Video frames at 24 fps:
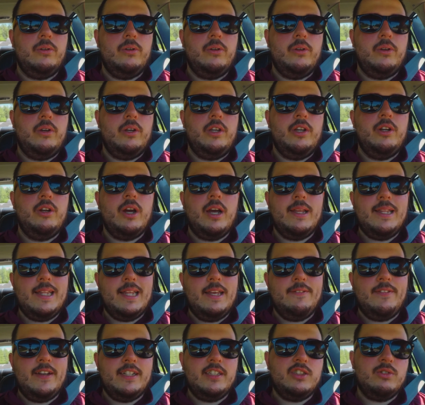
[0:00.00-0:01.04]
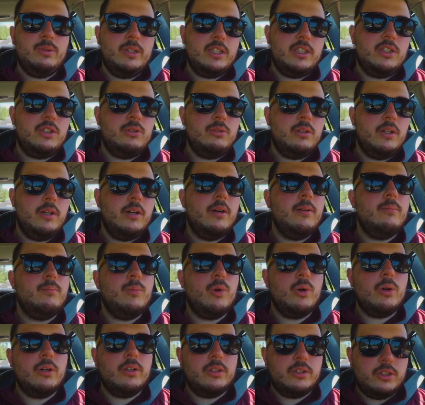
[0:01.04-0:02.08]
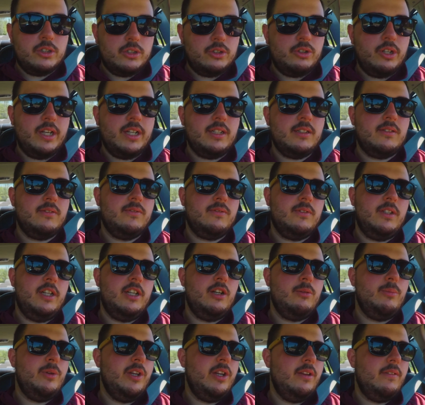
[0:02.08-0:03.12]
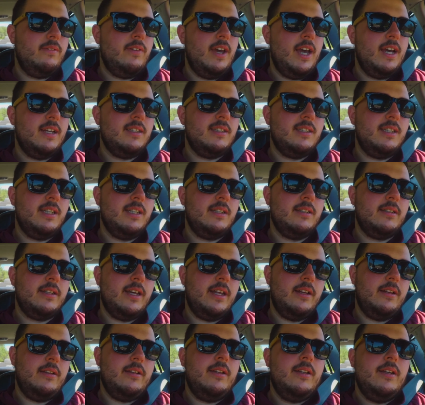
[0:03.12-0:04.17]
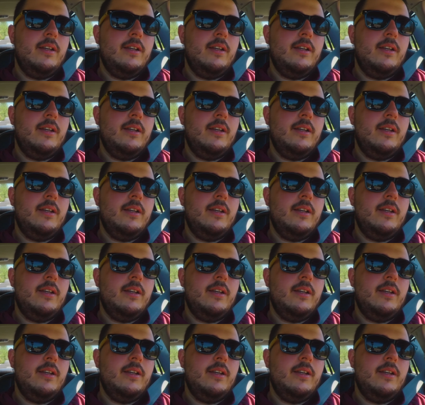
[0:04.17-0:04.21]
you know, if I switch to a more strict intermittent fasting, then